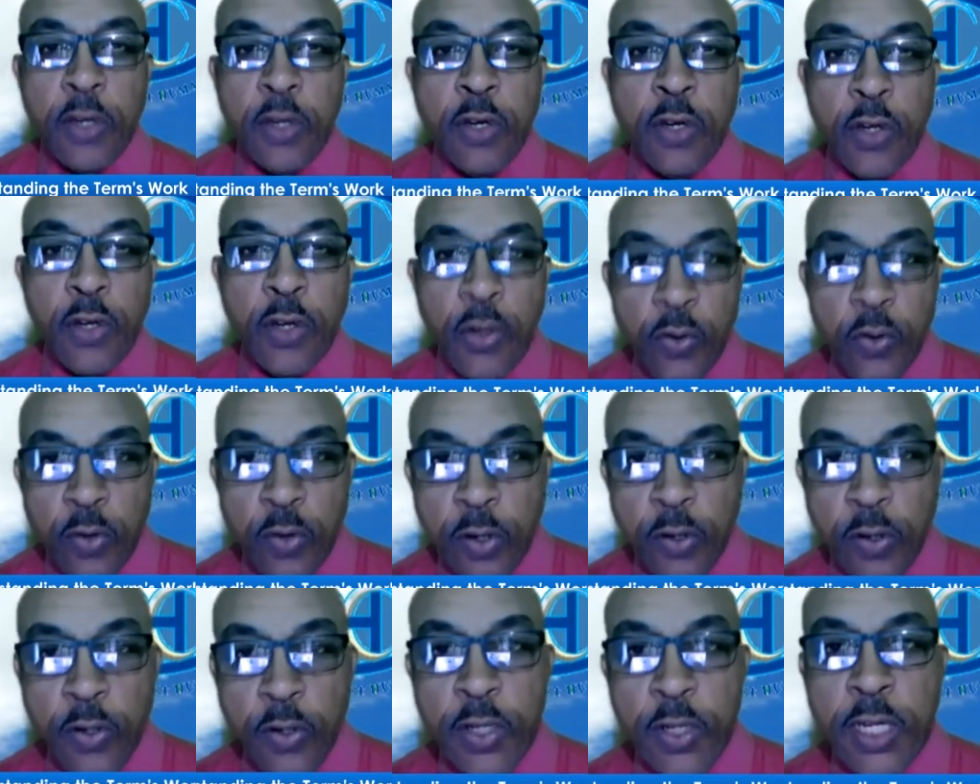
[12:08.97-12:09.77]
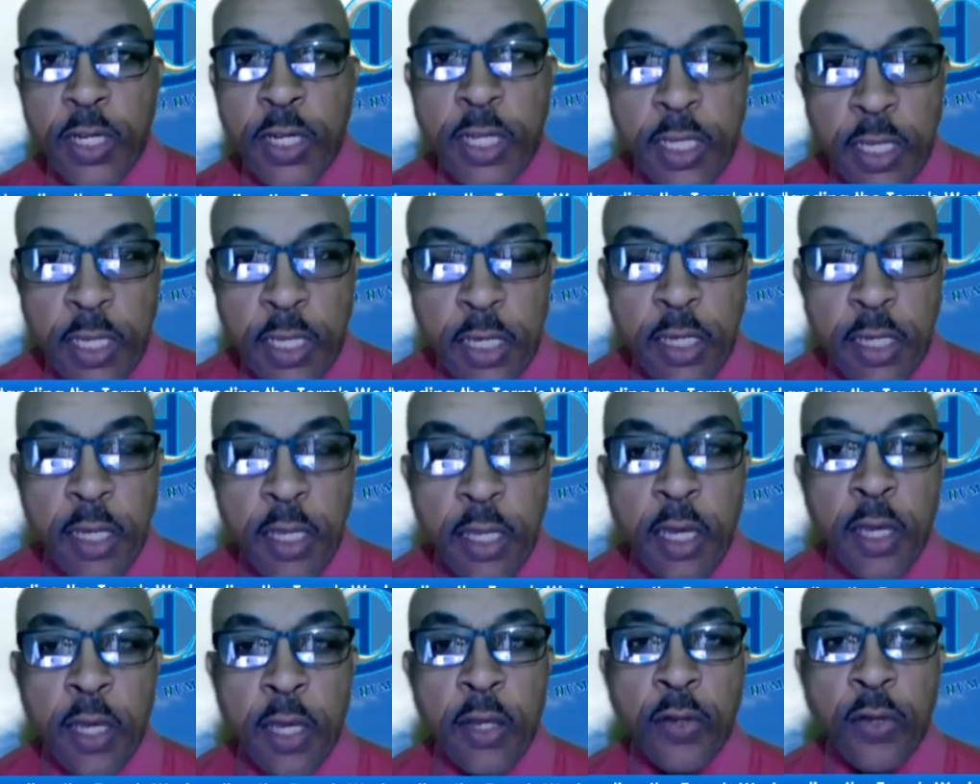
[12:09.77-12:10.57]
You are going to need
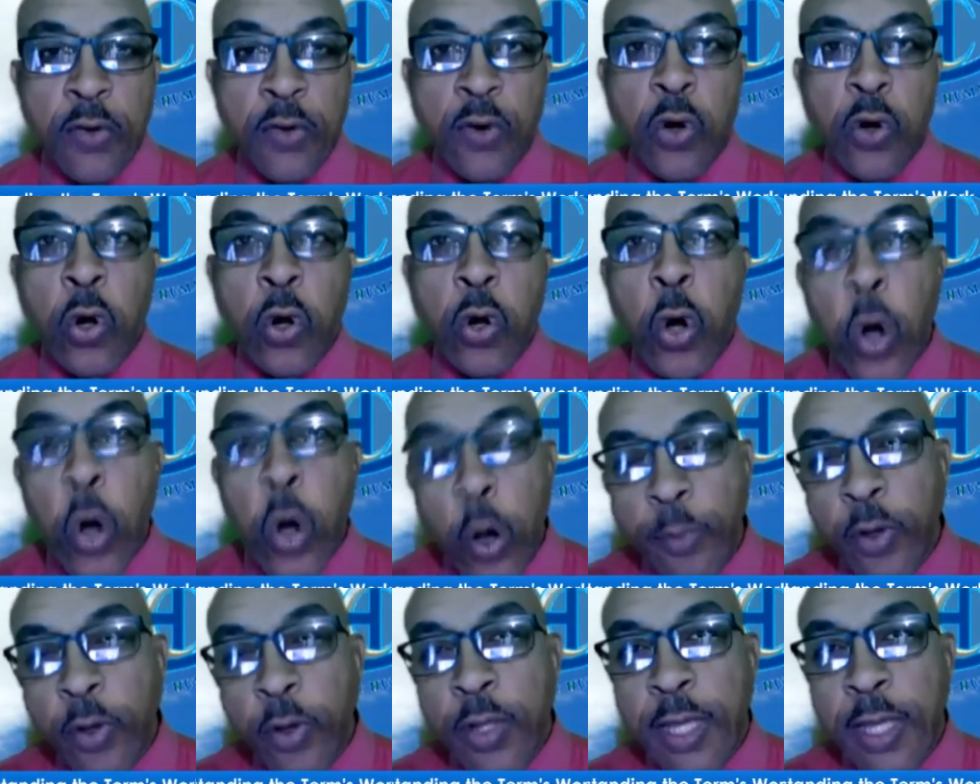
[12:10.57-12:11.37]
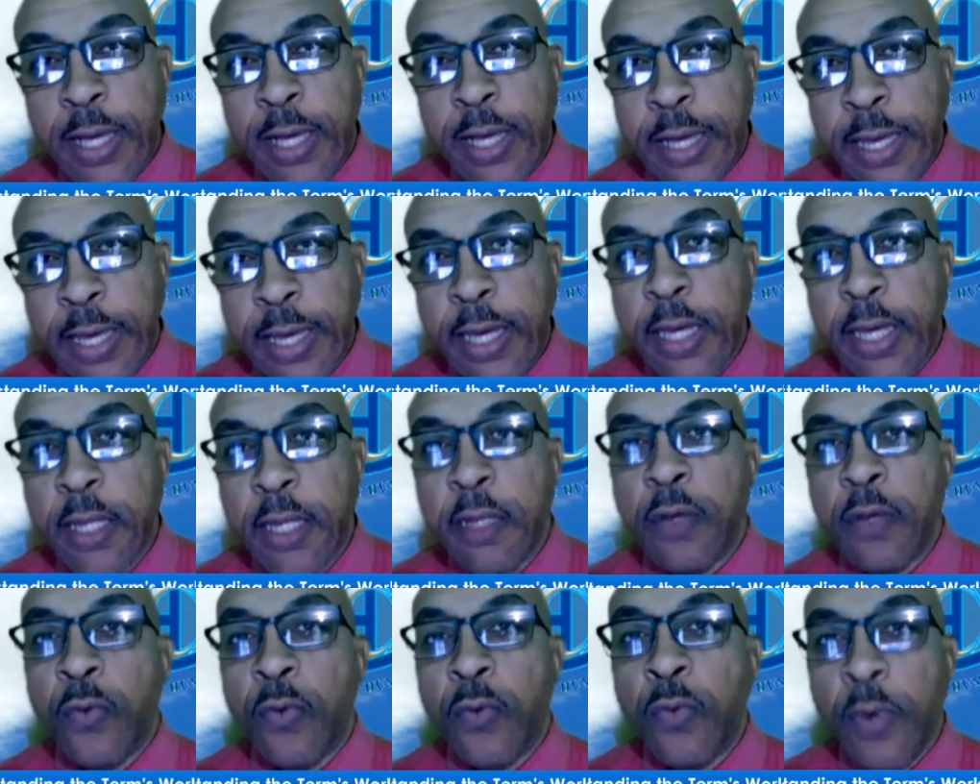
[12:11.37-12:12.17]
to communicate
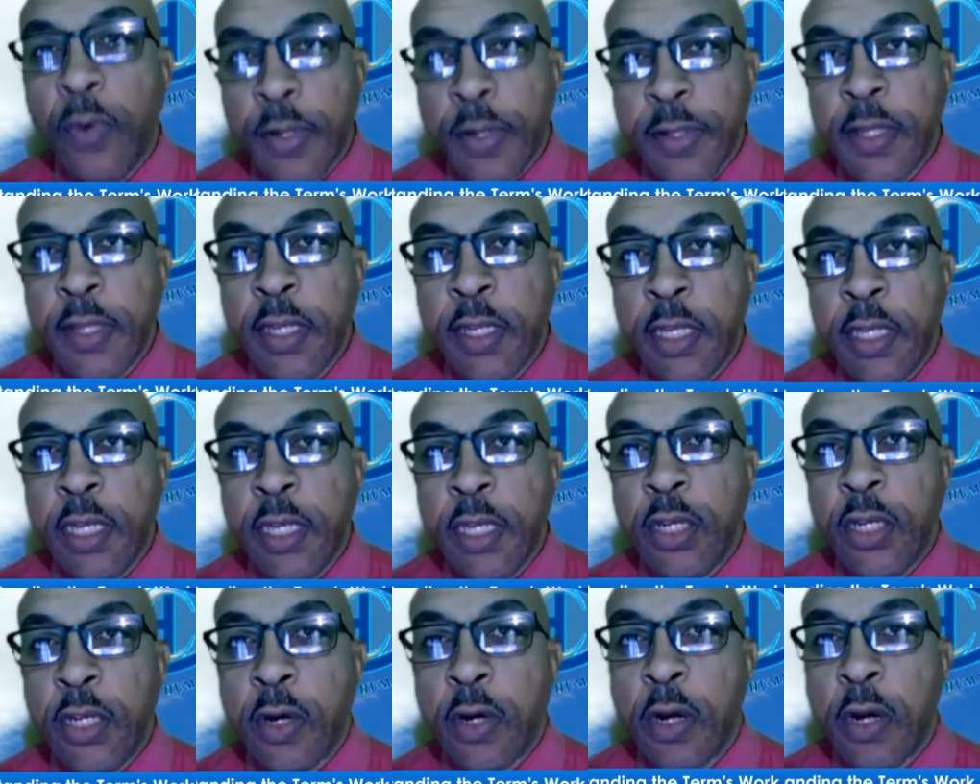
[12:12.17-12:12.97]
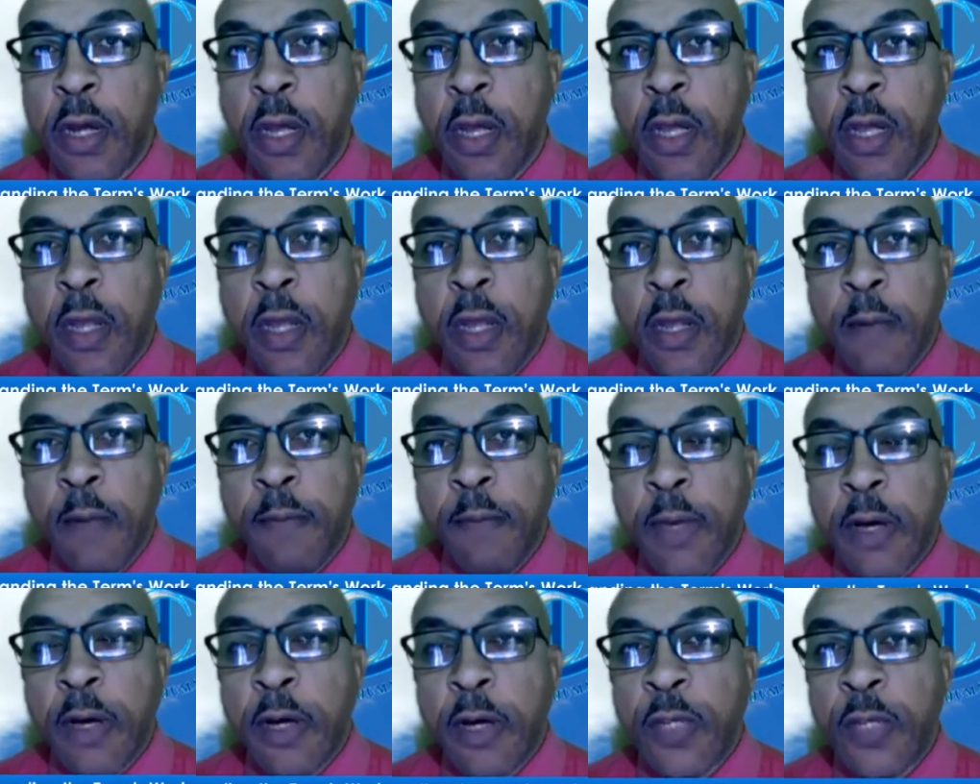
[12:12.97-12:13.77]
with the teacher,
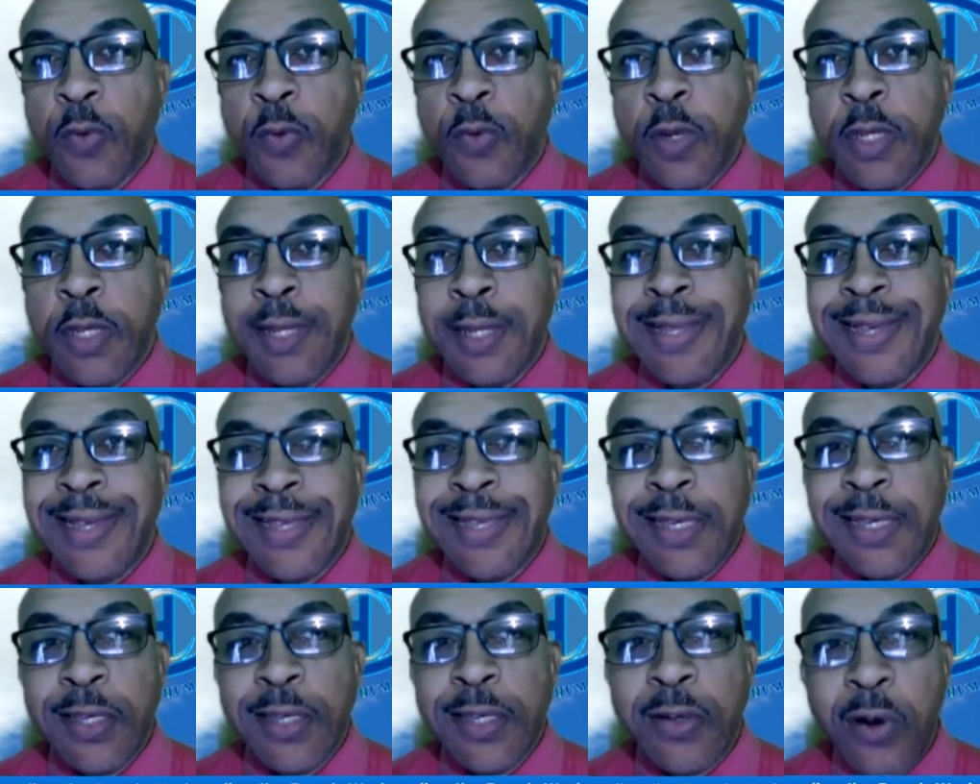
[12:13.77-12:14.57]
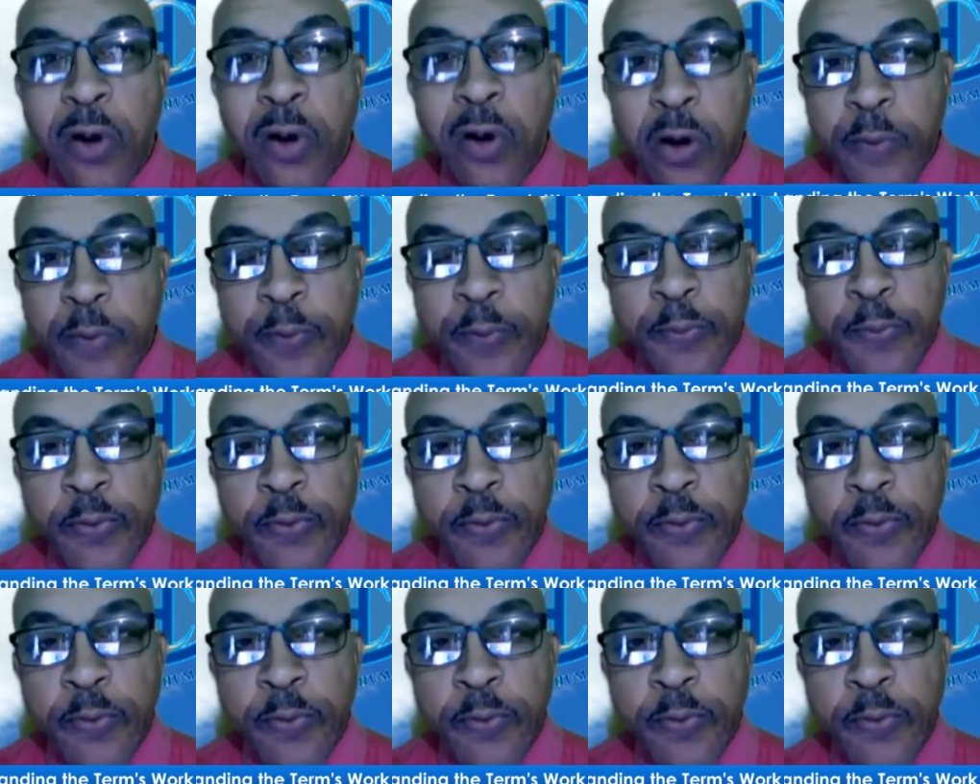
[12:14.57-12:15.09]
because when the test is up